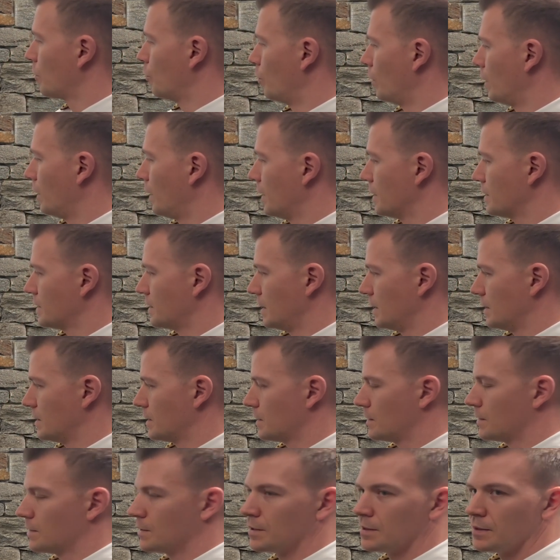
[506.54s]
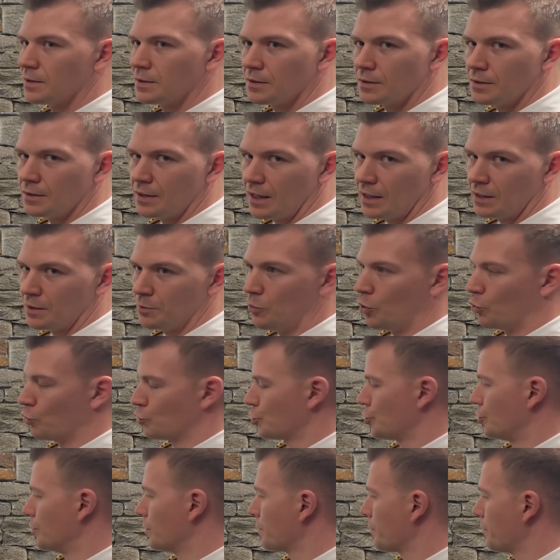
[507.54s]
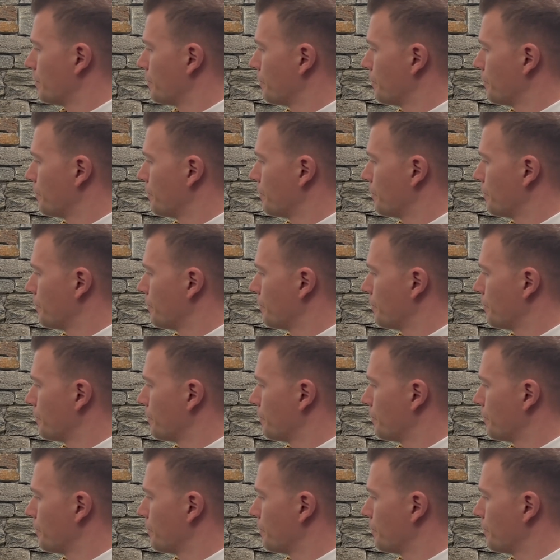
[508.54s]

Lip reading: will assist that motion.